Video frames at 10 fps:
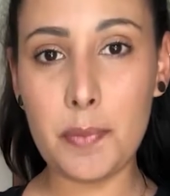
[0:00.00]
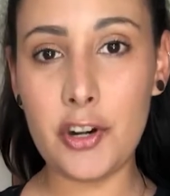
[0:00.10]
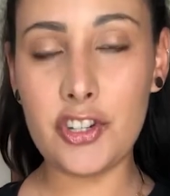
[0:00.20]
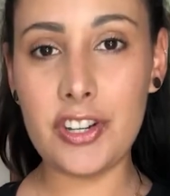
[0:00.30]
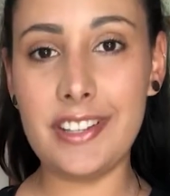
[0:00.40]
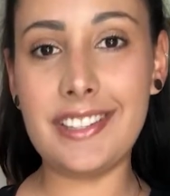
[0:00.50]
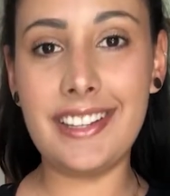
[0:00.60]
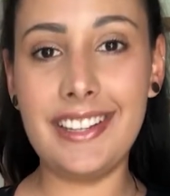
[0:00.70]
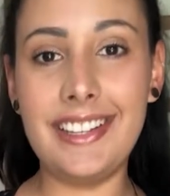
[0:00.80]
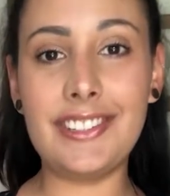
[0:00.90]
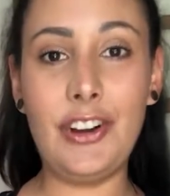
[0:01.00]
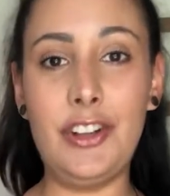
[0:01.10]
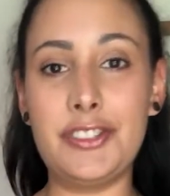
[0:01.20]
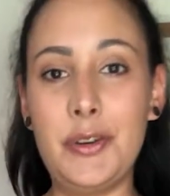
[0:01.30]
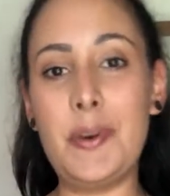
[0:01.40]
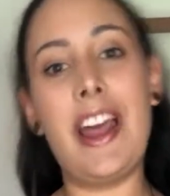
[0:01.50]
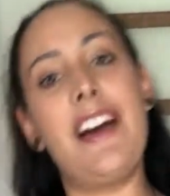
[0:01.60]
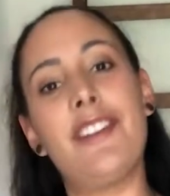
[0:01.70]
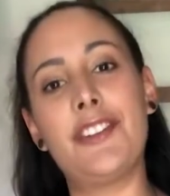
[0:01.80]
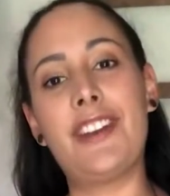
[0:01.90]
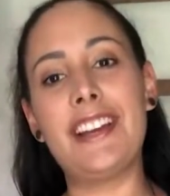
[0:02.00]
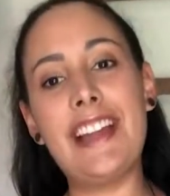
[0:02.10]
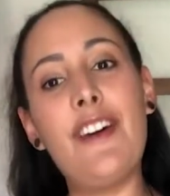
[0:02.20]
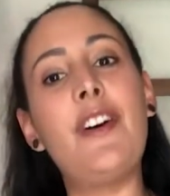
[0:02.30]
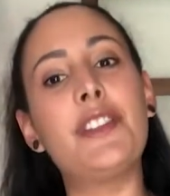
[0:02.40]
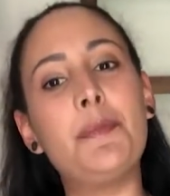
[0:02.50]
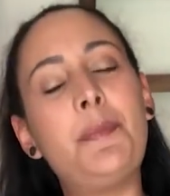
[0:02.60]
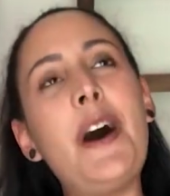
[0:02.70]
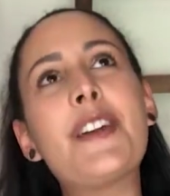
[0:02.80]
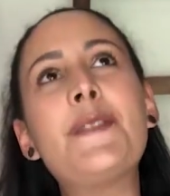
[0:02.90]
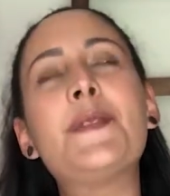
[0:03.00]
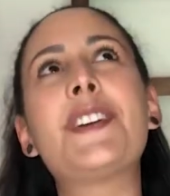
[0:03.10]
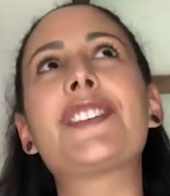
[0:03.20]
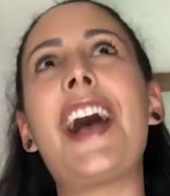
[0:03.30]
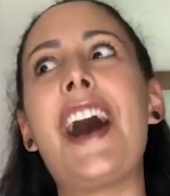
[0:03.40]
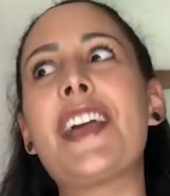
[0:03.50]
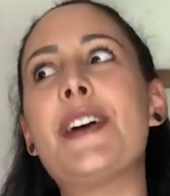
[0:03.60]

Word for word: purchased is also what I have on right now on the bottom, which I